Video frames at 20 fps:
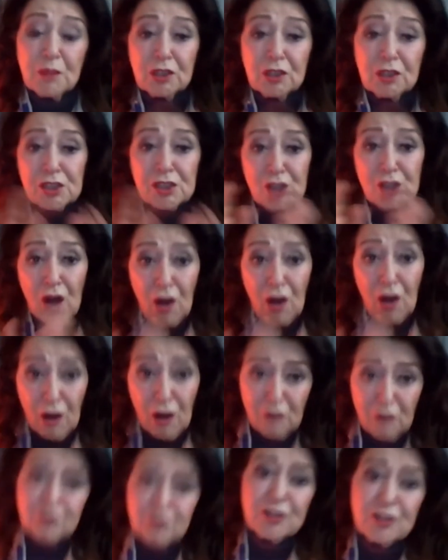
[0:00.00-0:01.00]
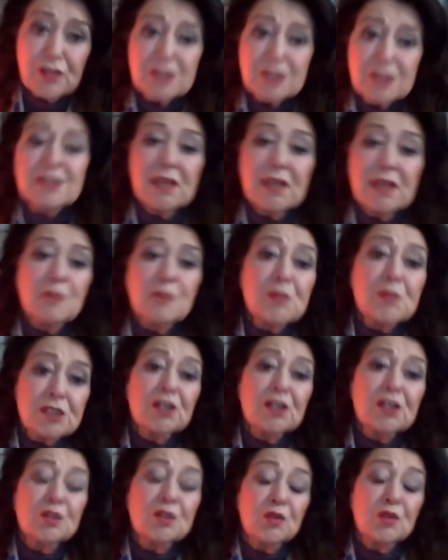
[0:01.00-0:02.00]
Because after this
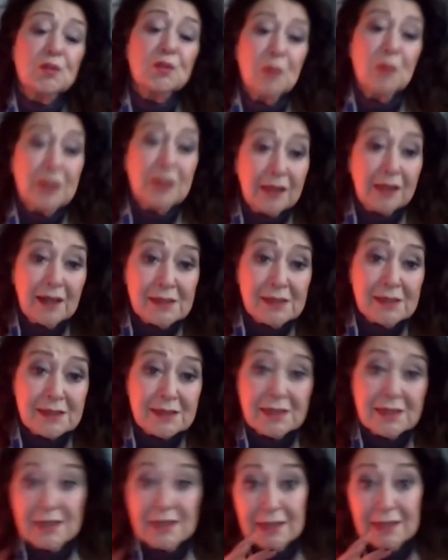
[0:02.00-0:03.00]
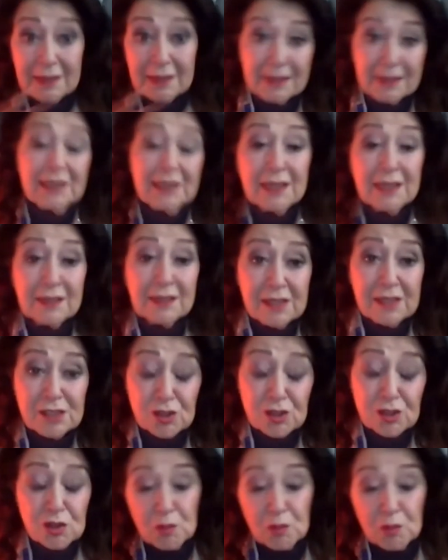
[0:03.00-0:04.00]
episode with Pinchas, killing
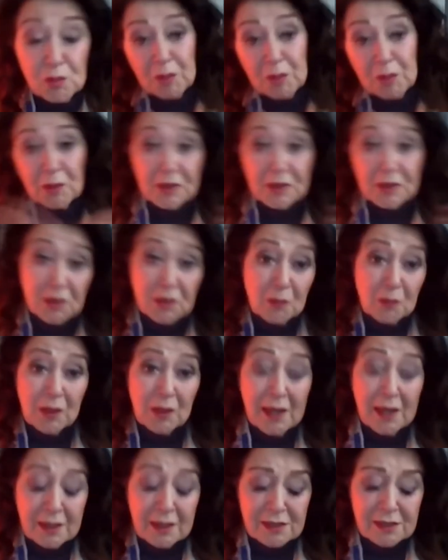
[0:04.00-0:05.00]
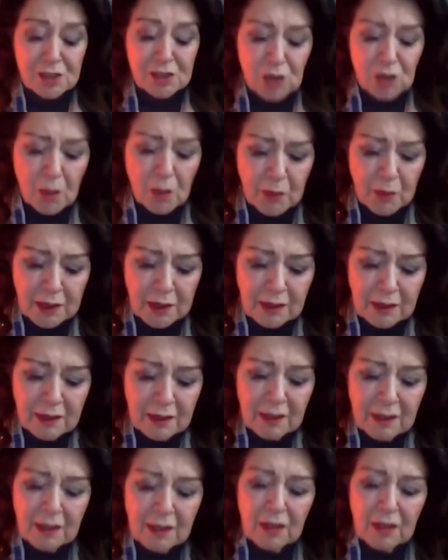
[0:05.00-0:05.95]
these two people and the plague stopping,